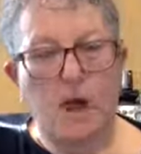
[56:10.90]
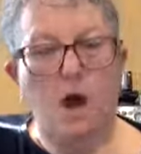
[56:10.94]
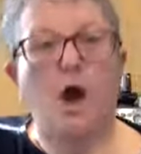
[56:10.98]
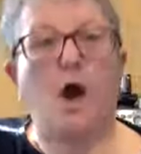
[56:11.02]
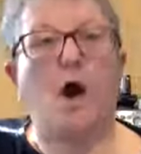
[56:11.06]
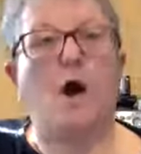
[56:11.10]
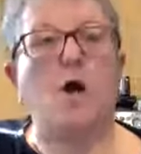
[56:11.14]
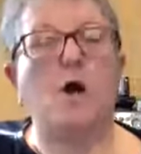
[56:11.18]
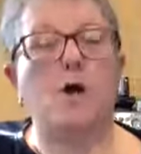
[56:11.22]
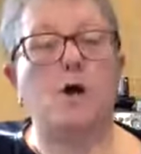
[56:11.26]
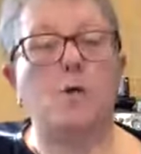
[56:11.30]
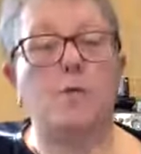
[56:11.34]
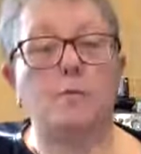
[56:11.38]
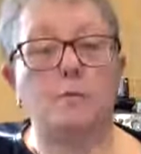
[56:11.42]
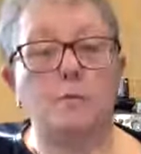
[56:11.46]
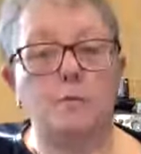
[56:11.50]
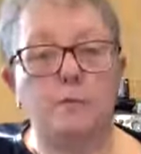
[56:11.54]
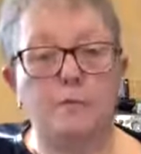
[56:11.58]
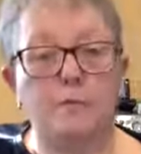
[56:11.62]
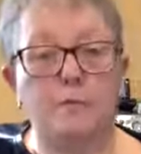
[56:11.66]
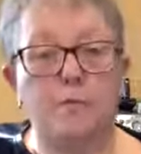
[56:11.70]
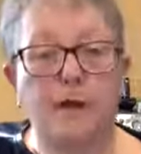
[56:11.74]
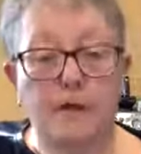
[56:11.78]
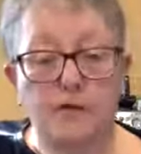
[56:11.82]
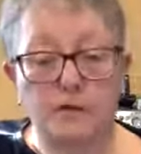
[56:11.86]
Oh,
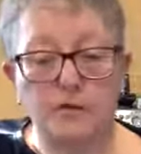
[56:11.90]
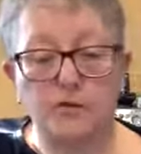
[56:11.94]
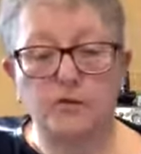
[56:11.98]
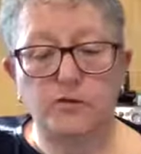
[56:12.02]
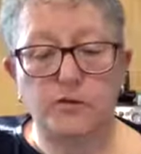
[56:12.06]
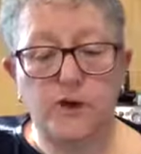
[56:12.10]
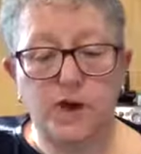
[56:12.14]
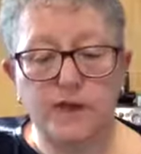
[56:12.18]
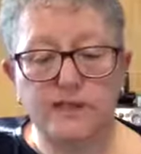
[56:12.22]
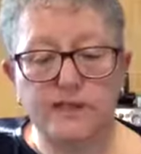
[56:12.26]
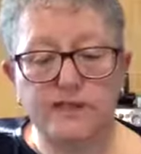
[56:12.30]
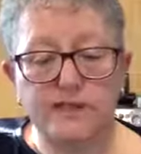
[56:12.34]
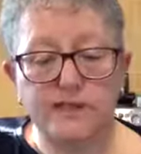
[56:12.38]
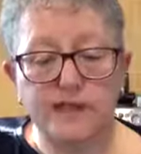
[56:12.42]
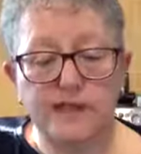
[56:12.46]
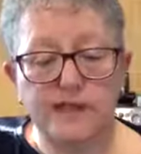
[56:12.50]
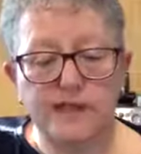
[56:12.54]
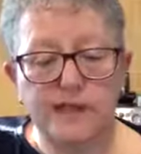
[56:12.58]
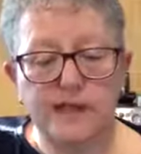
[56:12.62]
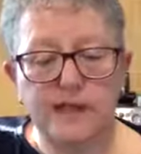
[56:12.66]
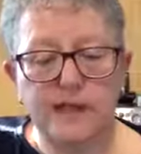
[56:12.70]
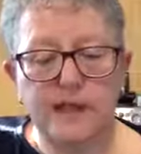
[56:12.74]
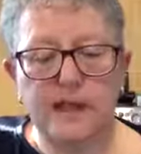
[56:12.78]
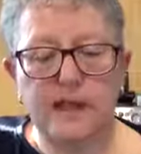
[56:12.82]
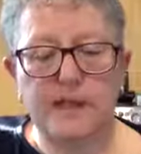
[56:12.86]
bulk rising
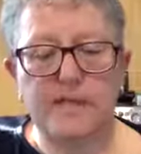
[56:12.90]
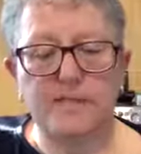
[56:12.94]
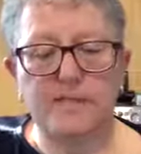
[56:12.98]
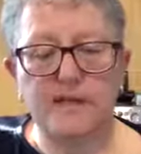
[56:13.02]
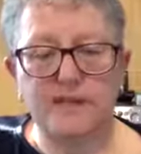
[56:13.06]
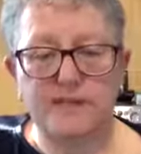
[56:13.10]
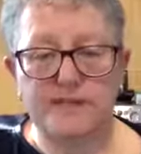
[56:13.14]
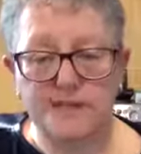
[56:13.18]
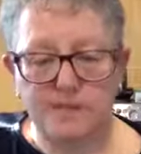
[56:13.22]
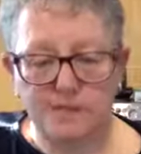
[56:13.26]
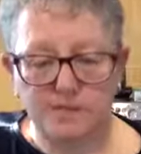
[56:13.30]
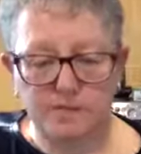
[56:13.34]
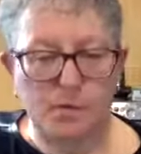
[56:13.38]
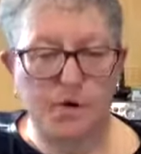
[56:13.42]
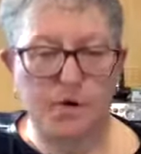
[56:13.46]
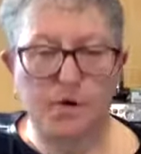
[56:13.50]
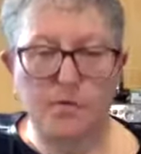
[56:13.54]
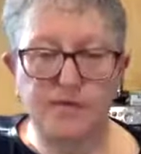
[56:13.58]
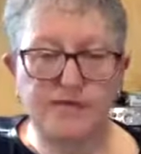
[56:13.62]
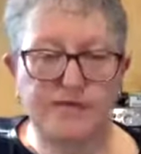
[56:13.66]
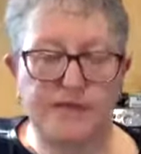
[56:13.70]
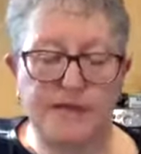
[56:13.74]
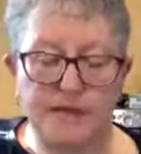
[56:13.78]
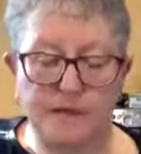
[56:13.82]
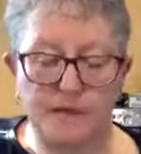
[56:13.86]
is what I
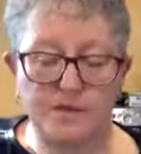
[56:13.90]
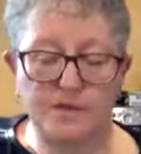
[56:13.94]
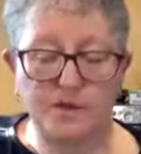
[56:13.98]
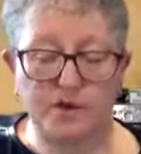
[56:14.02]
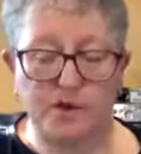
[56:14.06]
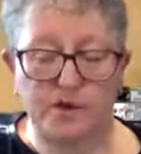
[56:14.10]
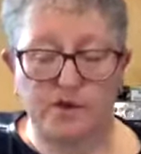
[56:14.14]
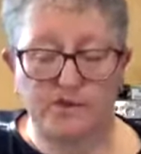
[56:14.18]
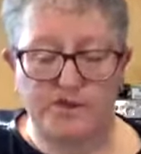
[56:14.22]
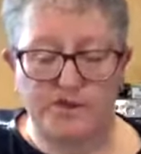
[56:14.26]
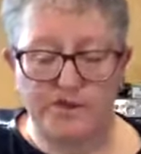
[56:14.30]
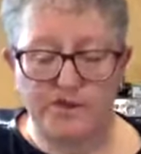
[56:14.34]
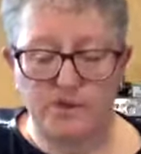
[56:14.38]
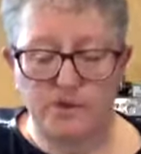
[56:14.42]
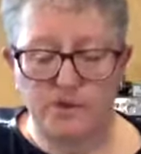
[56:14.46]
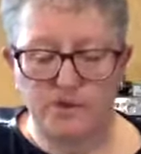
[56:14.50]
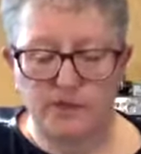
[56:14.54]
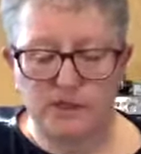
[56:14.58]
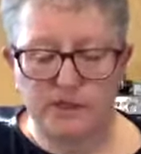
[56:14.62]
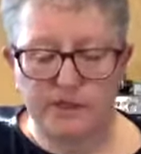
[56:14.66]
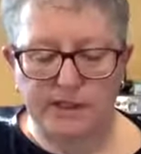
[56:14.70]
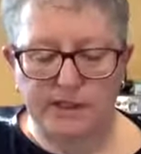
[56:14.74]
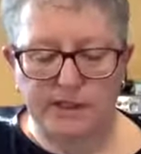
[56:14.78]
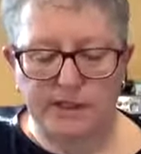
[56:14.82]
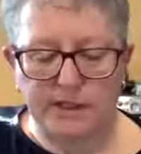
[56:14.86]
was saying. I'm sorry if that's not
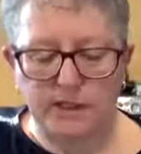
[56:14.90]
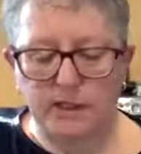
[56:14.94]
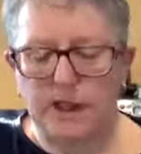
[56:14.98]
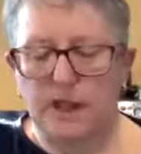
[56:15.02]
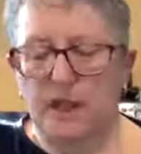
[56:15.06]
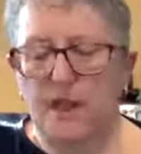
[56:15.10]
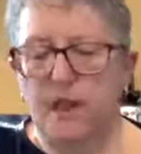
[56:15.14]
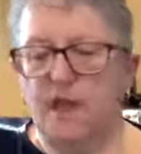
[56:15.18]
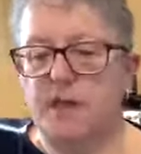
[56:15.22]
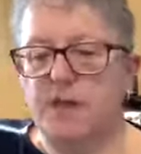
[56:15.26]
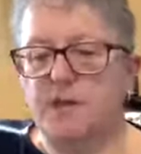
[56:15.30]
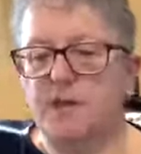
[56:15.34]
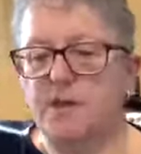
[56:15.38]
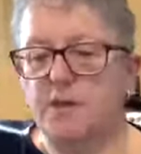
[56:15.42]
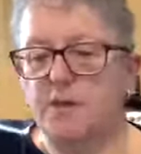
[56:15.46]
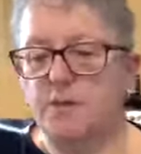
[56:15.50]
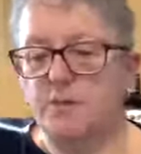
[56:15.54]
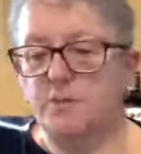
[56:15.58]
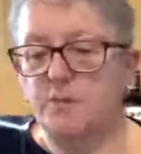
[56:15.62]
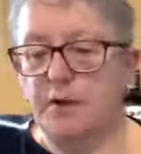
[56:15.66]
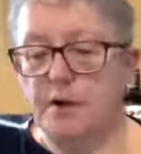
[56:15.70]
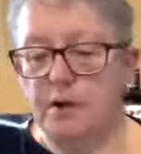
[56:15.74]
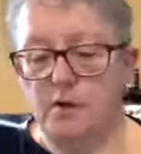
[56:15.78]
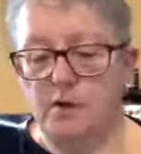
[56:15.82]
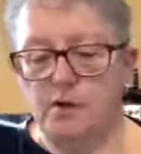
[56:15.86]
clear. The
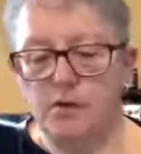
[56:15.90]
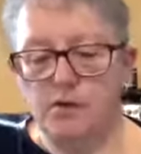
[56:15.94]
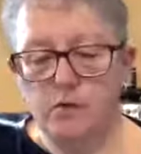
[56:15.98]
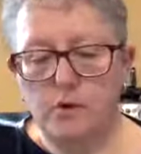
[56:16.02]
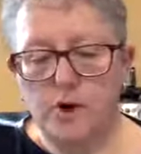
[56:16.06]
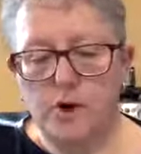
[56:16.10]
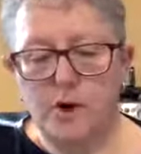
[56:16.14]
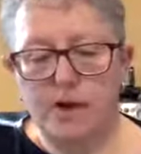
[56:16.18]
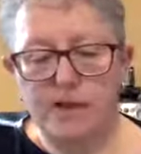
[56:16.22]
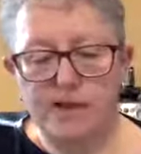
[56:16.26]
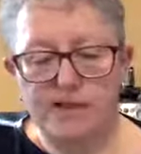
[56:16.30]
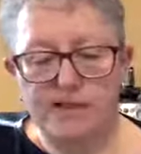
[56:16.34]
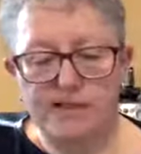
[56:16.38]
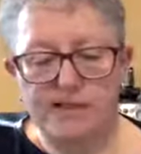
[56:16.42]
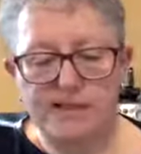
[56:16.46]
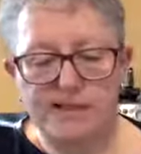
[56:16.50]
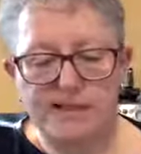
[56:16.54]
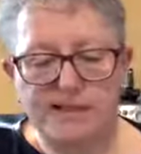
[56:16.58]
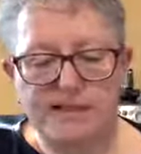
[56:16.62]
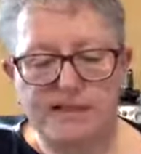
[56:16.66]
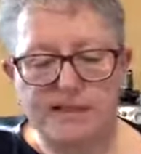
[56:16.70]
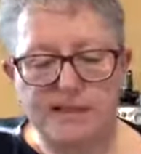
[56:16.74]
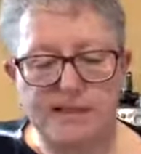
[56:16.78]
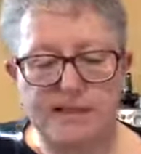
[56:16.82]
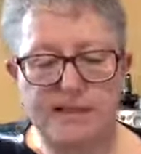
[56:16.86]
bulk rise
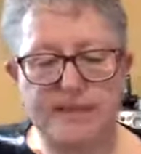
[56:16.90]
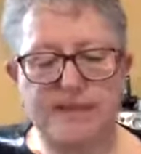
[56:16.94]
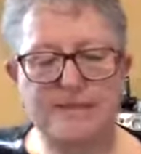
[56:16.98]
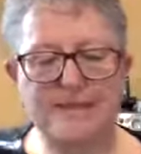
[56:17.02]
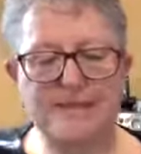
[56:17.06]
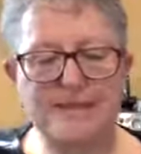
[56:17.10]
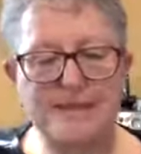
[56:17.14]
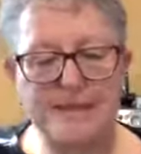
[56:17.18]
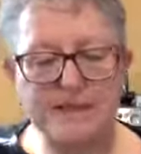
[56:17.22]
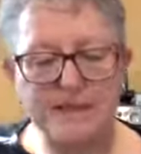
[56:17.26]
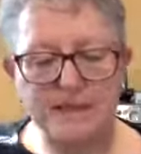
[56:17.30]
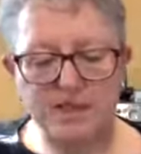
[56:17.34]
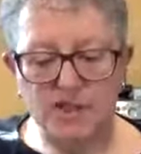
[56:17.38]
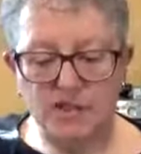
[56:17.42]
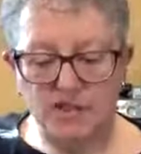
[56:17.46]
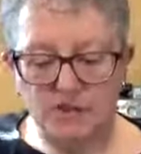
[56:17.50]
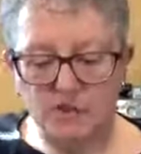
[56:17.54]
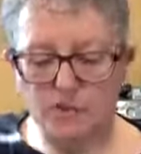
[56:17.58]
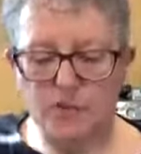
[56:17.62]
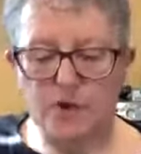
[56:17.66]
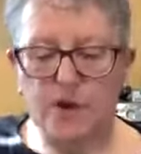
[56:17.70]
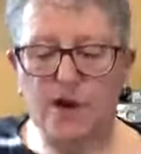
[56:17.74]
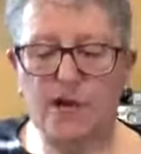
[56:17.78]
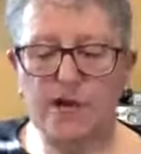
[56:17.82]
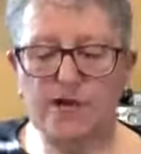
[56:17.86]
is the initial
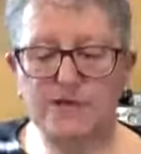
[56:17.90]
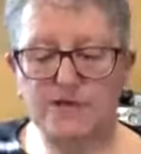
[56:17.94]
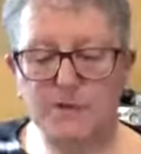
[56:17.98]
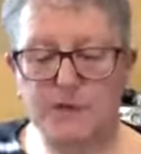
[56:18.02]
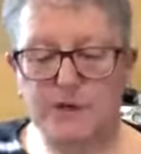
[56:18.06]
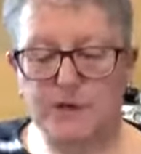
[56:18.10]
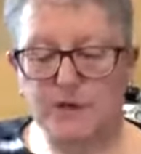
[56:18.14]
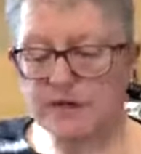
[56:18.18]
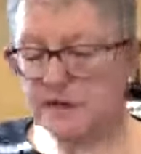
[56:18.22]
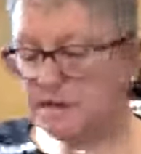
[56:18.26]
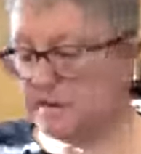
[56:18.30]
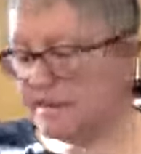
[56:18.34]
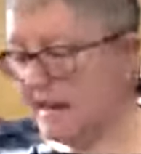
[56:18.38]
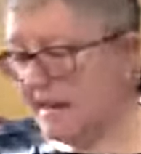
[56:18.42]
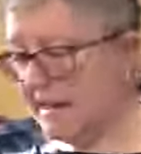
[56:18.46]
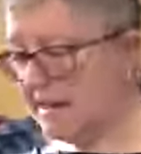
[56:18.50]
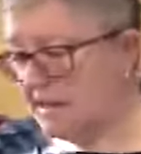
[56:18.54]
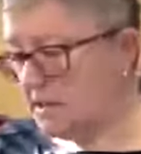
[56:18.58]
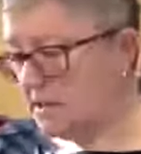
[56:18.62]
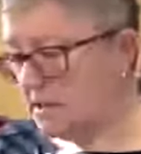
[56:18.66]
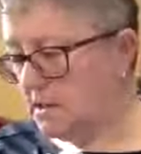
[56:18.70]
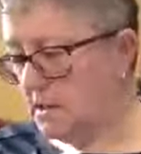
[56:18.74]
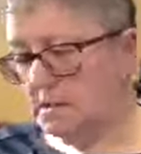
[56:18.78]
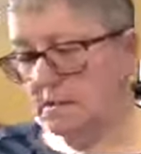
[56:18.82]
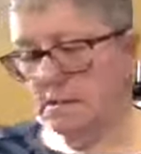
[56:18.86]
rise when it's at
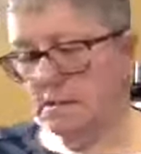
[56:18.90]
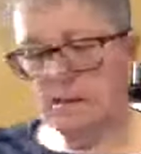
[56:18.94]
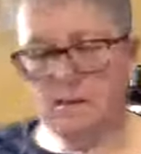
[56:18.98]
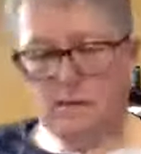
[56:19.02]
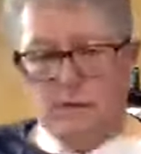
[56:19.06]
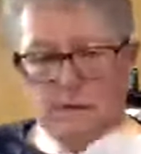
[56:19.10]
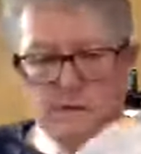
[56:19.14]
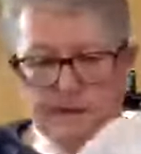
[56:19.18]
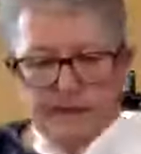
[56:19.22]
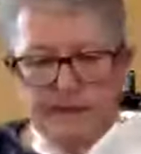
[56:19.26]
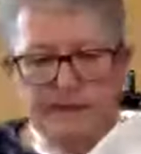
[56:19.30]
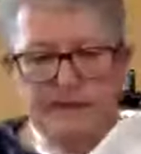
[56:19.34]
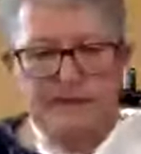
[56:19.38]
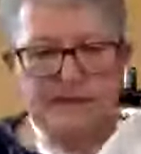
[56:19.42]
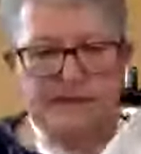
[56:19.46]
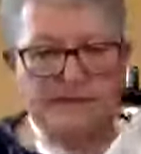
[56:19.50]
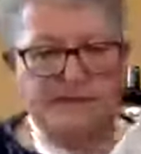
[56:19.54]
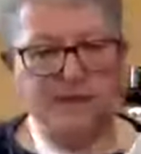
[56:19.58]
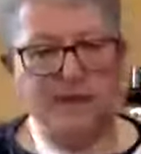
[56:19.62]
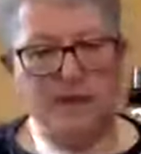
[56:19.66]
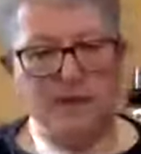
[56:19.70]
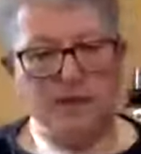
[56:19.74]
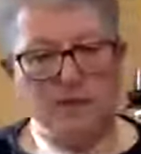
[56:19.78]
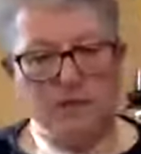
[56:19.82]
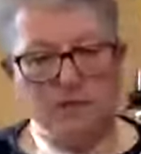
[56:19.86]
this
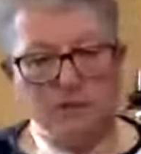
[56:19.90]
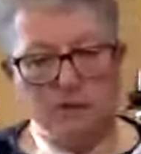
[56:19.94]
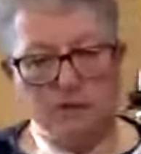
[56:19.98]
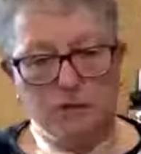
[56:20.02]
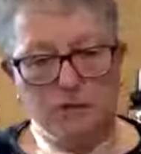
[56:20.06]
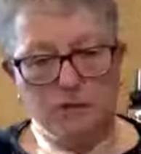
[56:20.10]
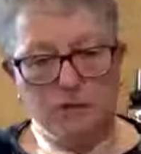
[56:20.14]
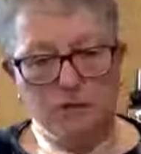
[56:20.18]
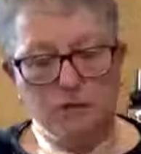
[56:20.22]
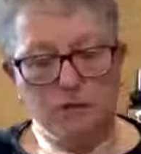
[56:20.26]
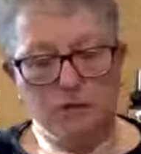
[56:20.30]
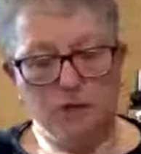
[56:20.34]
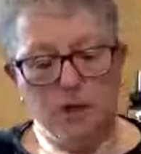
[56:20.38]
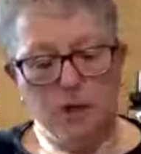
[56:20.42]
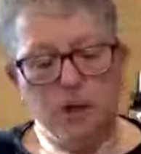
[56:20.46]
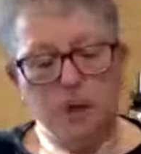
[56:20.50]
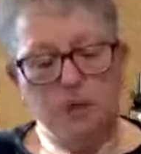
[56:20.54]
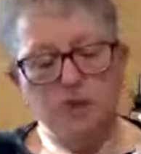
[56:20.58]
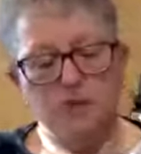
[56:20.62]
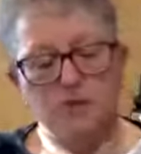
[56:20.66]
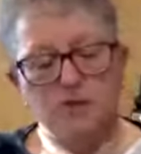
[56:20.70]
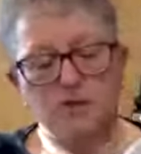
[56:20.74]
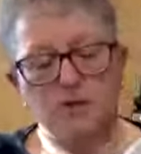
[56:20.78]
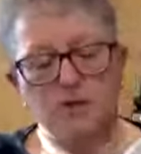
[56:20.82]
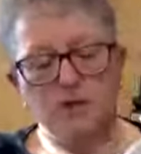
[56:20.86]
stage.
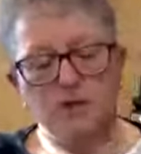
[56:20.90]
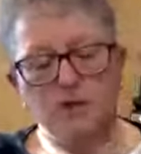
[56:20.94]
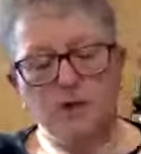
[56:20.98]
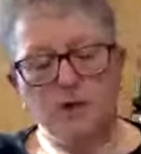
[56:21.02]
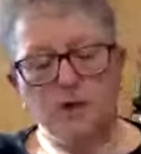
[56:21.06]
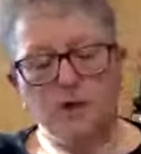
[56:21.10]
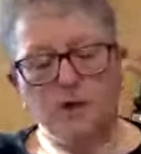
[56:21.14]
So